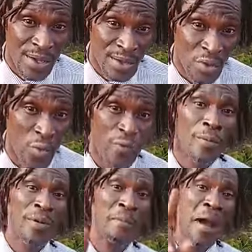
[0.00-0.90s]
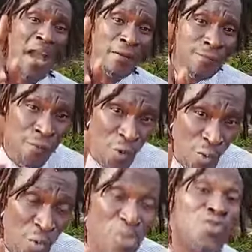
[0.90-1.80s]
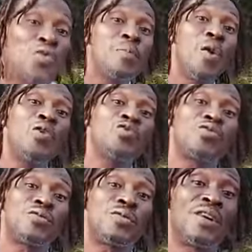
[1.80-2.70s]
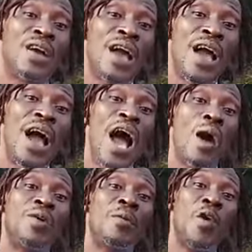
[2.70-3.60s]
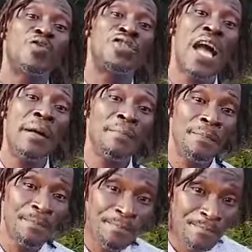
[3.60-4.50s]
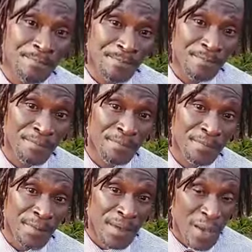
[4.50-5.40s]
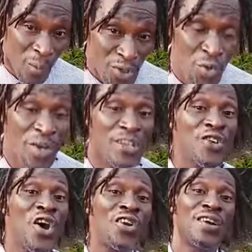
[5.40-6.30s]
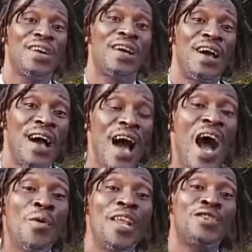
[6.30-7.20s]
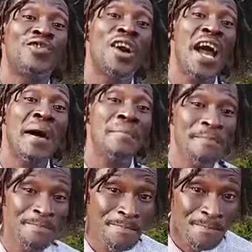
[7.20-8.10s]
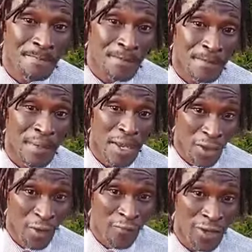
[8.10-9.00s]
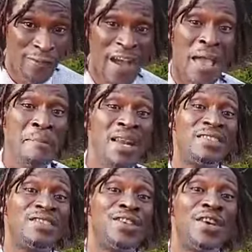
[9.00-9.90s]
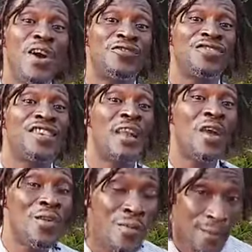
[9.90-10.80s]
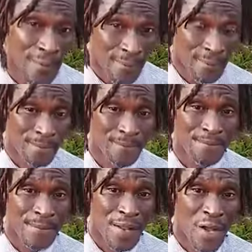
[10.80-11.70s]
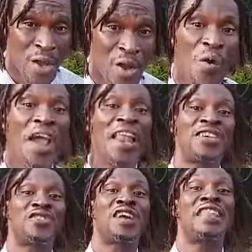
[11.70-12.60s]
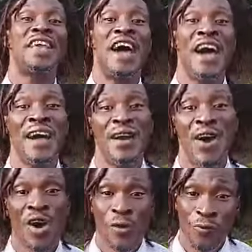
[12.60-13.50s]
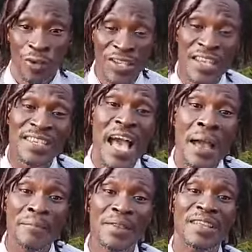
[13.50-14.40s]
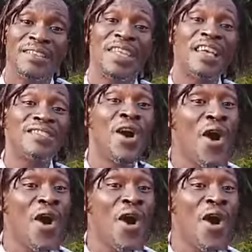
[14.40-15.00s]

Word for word: So we for be mindful what you will post how would they post them? What would they talk? How would they talk them? You know, for the viability of Salone, where election can ya, for take time, the things are